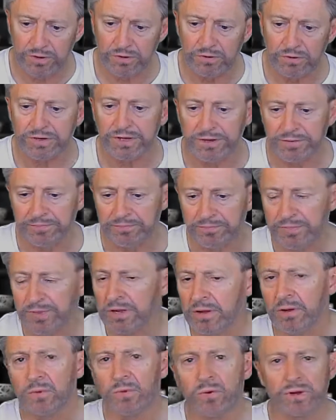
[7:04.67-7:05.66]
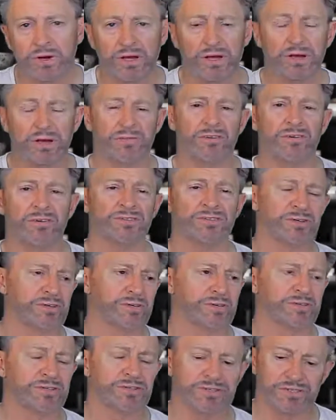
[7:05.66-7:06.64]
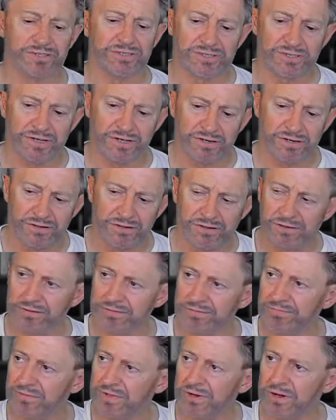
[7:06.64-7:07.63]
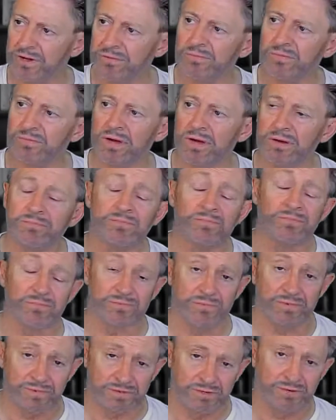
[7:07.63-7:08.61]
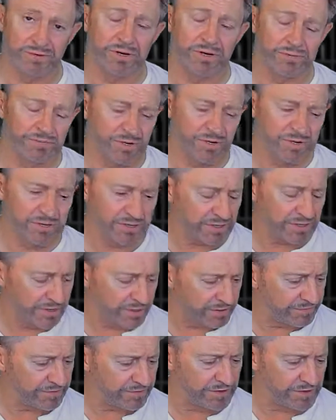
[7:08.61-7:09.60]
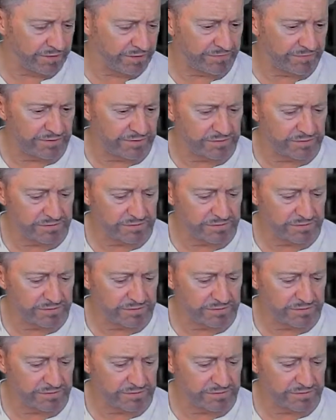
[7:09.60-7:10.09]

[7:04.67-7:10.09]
Okay, what I have also noticed is that I'm running an i5